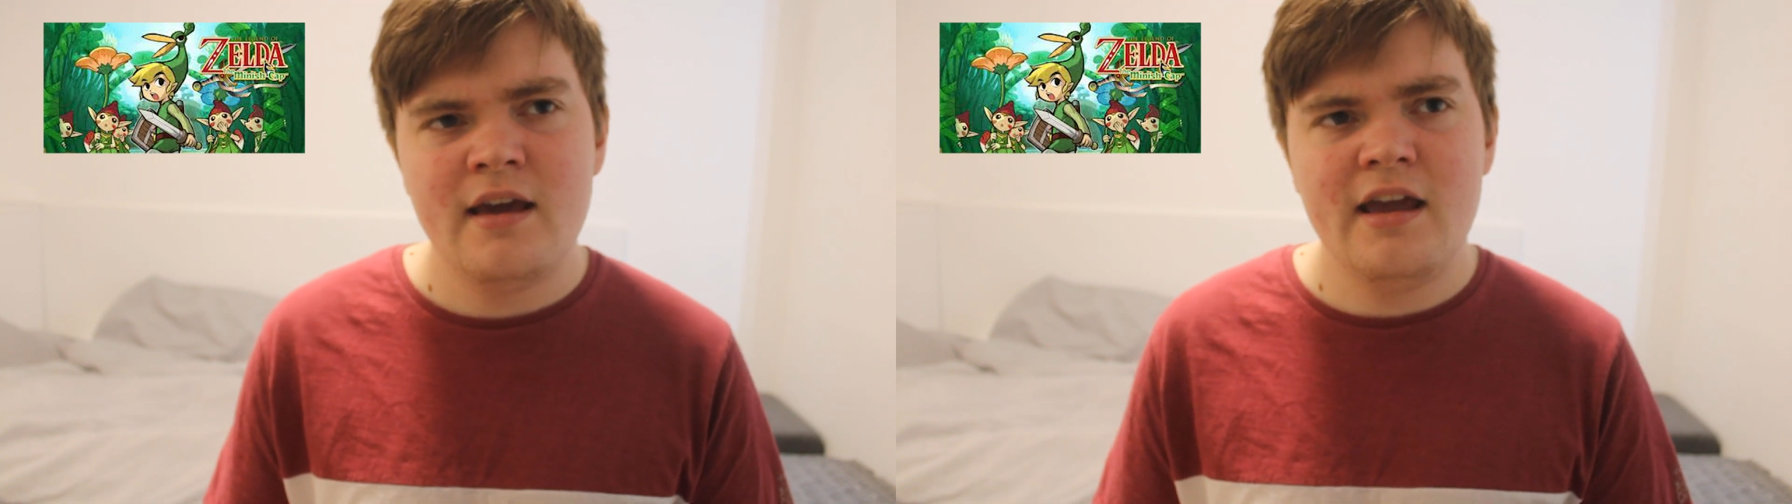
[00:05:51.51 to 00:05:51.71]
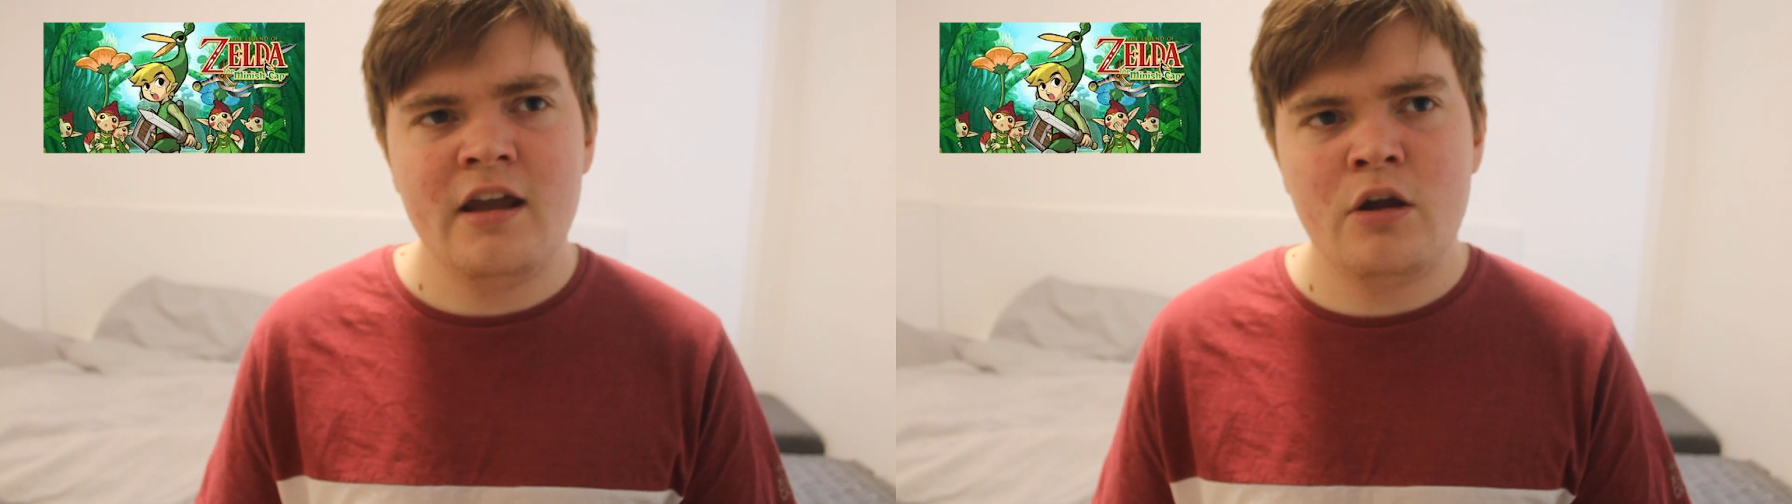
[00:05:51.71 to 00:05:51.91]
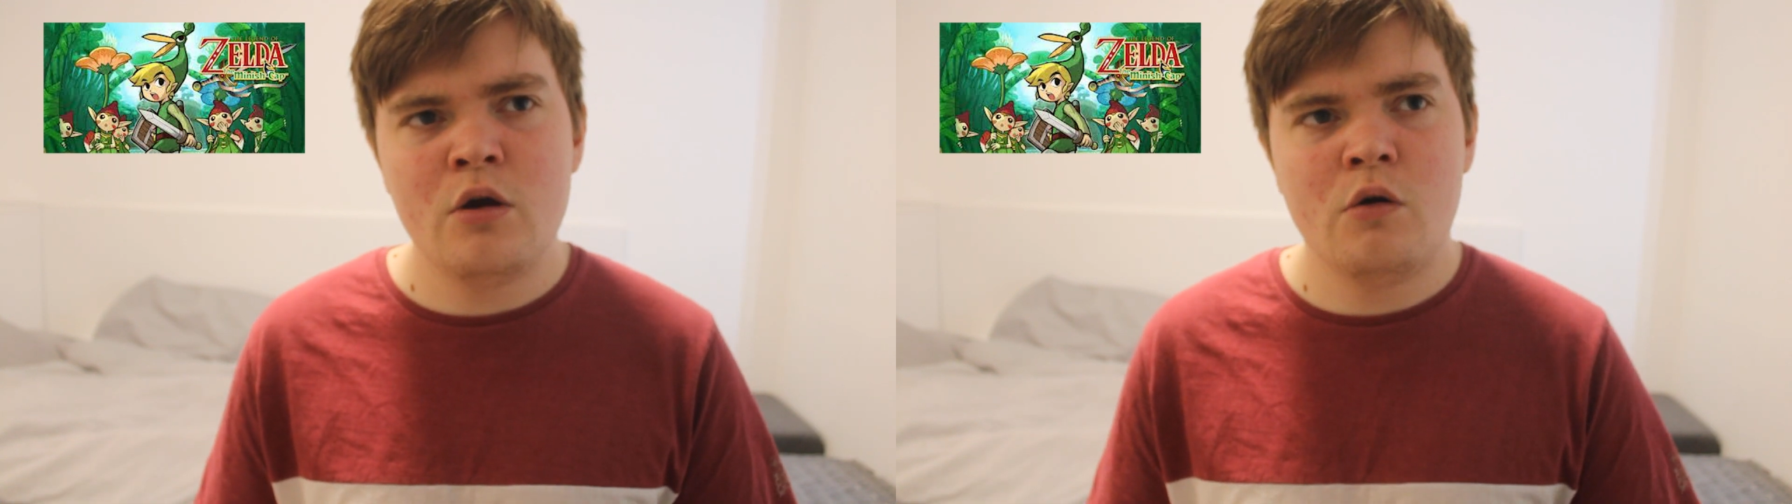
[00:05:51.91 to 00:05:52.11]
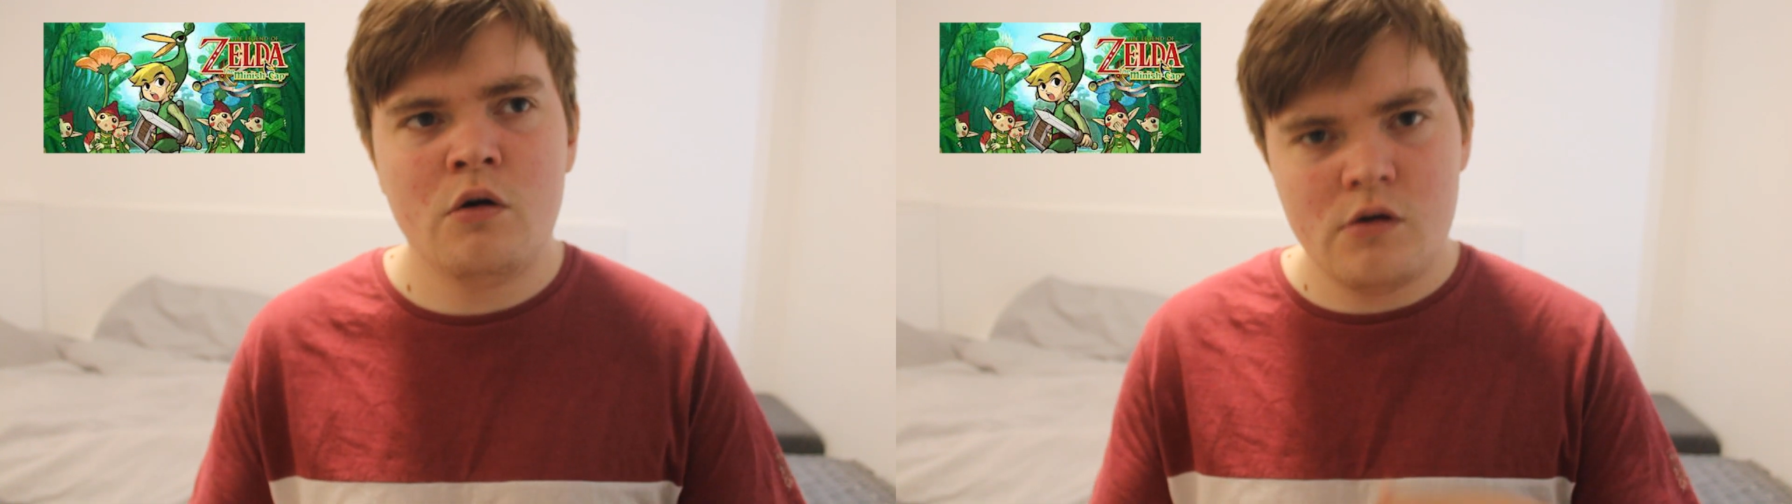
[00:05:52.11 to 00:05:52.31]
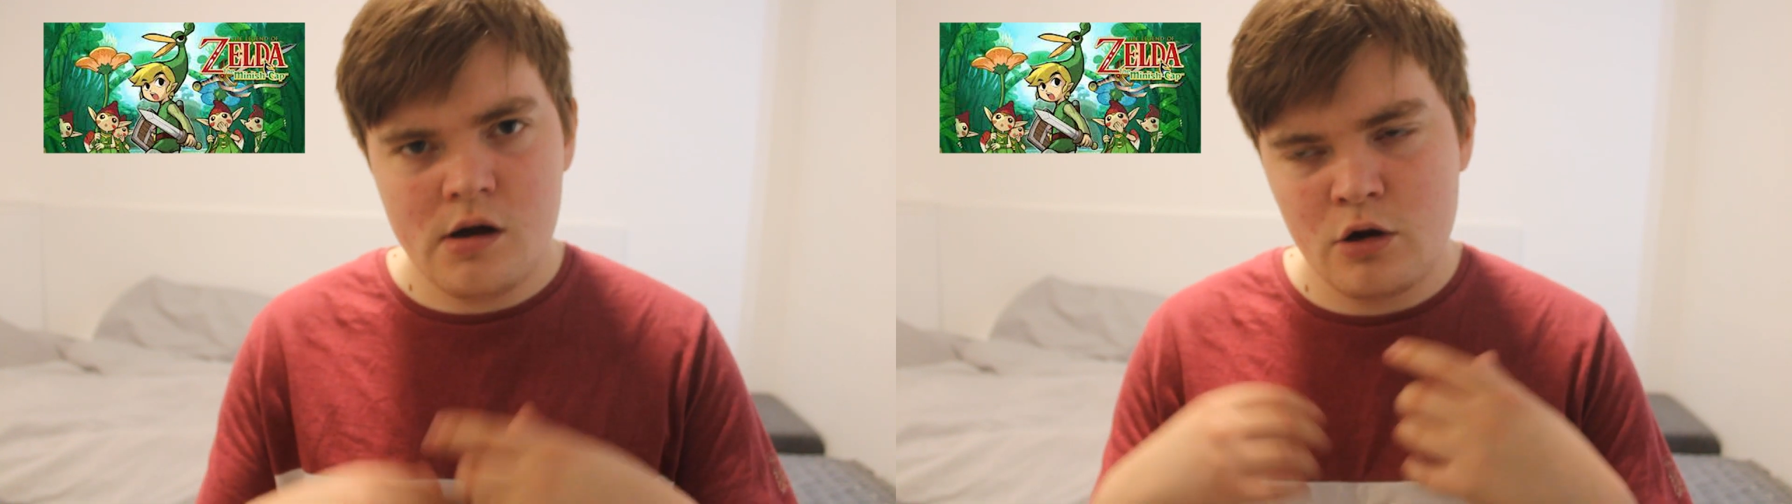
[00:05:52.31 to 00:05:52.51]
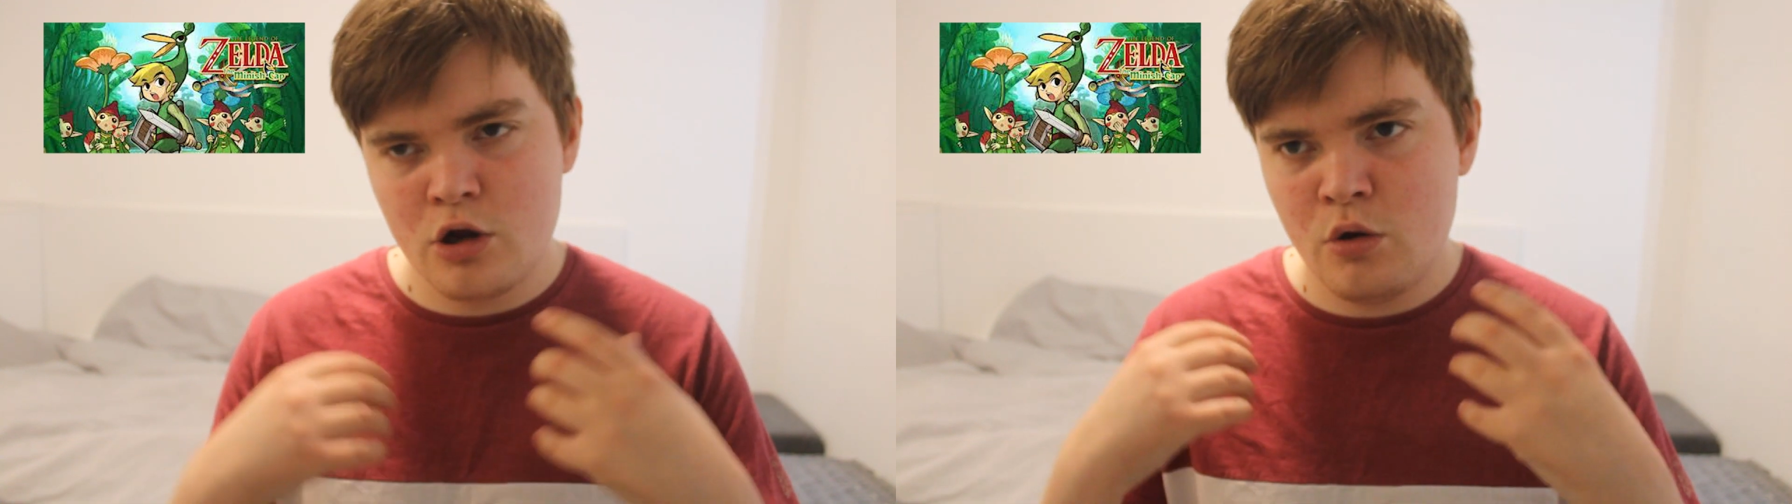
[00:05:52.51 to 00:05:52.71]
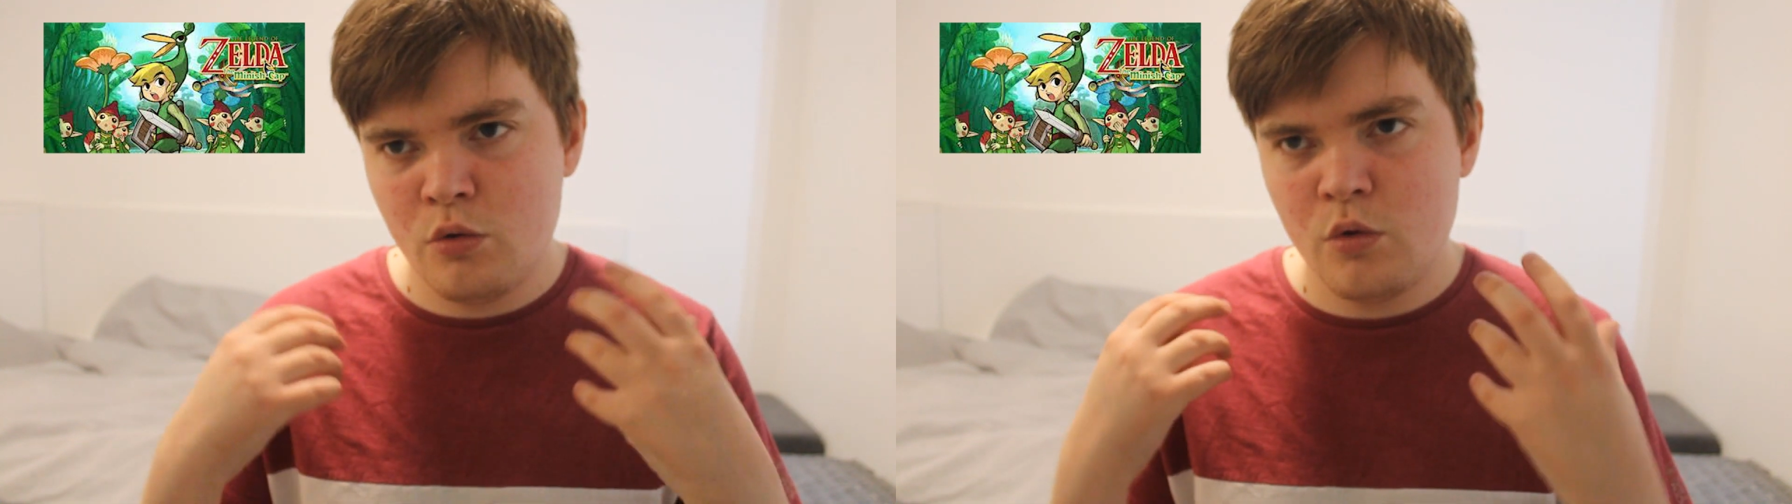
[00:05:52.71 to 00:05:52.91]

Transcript: it could go, go